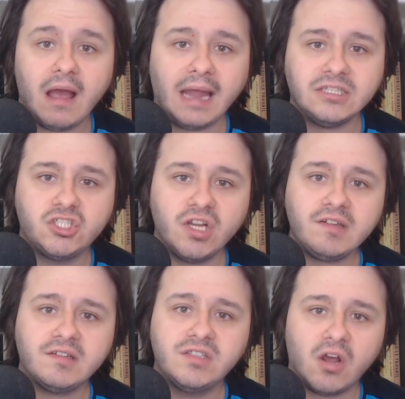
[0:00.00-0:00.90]
I
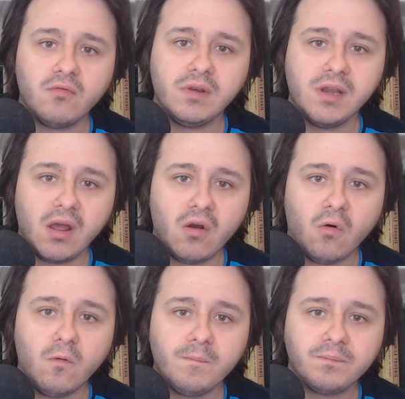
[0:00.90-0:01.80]
just don't
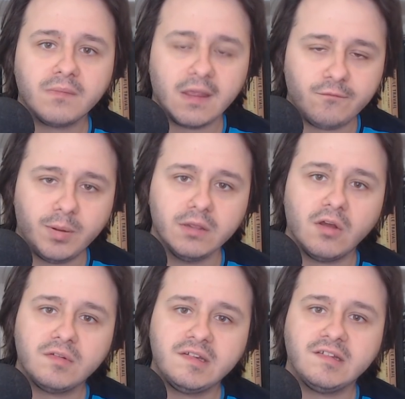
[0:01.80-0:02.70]
know if
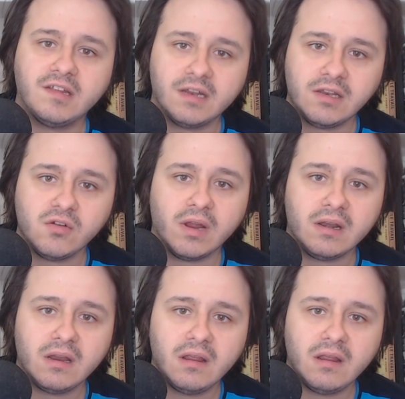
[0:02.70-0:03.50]
Pelosi's going to do it.